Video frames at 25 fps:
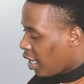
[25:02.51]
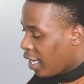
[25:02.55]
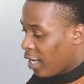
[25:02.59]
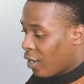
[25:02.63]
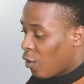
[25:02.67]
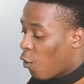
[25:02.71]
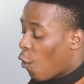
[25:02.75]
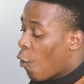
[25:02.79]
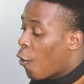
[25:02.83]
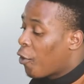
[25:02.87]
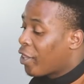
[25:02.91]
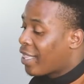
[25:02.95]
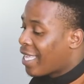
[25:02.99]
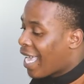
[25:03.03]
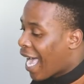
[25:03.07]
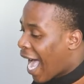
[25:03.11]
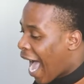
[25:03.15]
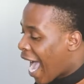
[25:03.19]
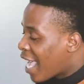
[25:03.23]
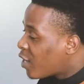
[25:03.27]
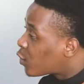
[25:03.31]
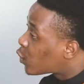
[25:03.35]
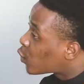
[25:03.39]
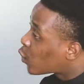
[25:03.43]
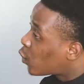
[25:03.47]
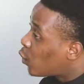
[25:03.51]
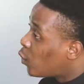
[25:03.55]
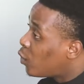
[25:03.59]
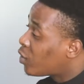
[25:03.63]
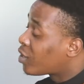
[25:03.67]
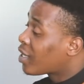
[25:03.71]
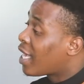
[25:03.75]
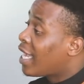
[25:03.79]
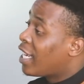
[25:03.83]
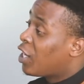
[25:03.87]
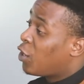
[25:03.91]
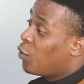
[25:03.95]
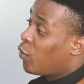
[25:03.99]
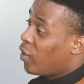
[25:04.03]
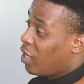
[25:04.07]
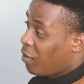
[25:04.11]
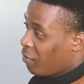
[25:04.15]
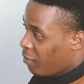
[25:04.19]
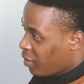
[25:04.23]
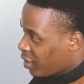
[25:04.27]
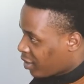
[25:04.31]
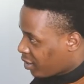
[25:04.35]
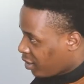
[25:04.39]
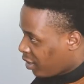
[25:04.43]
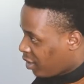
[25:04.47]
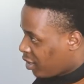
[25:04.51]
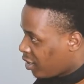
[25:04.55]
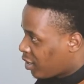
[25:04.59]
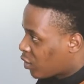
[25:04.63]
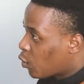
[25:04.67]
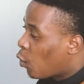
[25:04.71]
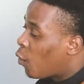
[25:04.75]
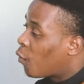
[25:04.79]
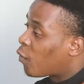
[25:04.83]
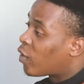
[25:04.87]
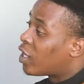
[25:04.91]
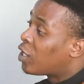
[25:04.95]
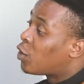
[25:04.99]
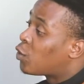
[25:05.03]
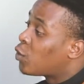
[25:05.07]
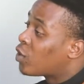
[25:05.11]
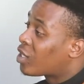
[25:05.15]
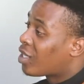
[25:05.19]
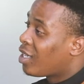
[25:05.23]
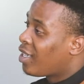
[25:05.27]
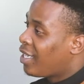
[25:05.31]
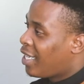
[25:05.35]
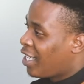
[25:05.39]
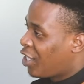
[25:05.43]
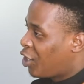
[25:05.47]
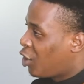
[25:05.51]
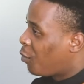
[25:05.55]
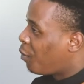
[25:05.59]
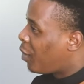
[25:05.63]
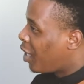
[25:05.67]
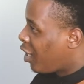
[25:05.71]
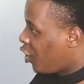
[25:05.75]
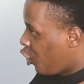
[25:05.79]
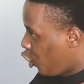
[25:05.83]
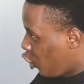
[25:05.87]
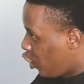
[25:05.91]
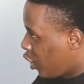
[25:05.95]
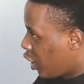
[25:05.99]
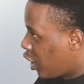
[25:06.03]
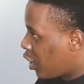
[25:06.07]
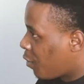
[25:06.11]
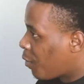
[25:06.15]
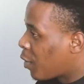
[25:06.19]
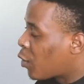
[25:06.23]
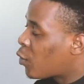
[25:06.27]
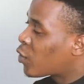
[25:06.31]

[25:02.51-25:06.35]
in all the high schools and universities of the Juice Leadership Initiative.